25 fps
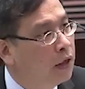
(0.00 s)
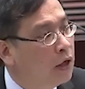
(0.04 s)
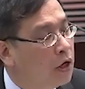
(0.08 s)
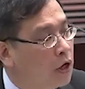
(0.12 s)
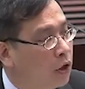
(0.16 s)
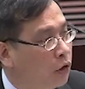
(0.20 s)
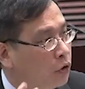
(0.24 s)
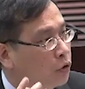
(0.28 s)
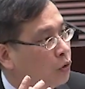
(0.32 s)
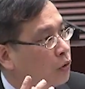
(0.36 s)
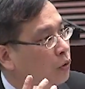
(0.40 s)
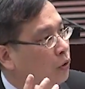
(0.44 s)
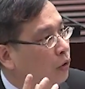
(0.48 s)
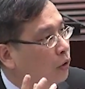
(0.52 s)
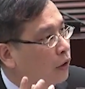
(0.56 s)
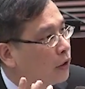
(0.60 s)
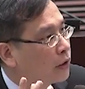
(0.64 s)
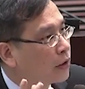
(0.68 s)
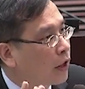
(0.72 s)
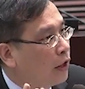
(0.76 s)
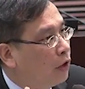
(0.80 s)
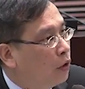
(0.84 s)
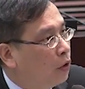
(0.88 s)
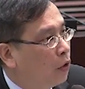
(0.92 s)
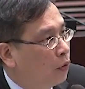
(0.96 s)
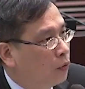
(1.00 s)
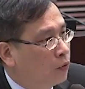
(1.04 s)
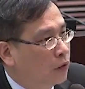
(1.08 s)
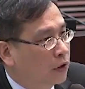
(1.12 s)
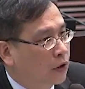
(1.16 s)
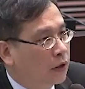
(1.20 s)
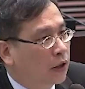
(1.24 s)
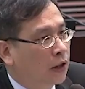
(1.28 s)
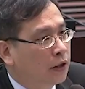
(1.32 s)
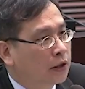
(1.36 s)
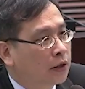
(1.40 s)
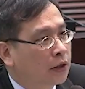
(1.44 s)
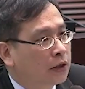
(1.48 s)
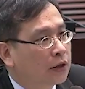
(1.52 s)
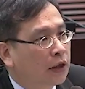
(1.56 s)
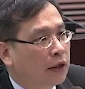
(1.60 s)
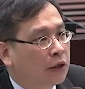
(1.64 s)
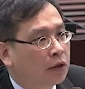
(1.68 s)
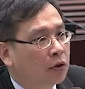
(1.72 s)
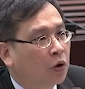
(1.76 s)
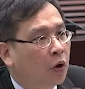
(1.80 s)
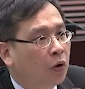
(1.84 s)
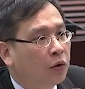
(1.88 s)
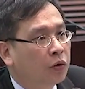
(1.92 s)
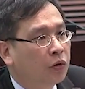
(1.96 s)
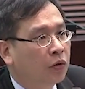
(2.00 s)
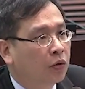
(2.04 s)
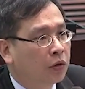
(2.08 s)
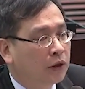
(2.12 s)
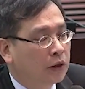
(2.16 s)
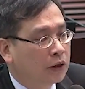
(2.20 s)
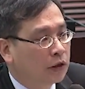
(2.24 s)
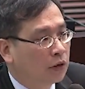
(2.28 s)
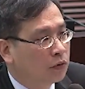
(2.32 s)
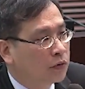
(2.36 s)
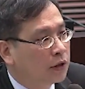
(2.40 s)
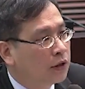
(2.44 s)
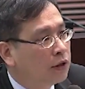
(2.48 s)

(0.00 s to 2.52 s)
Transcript: They need uh, development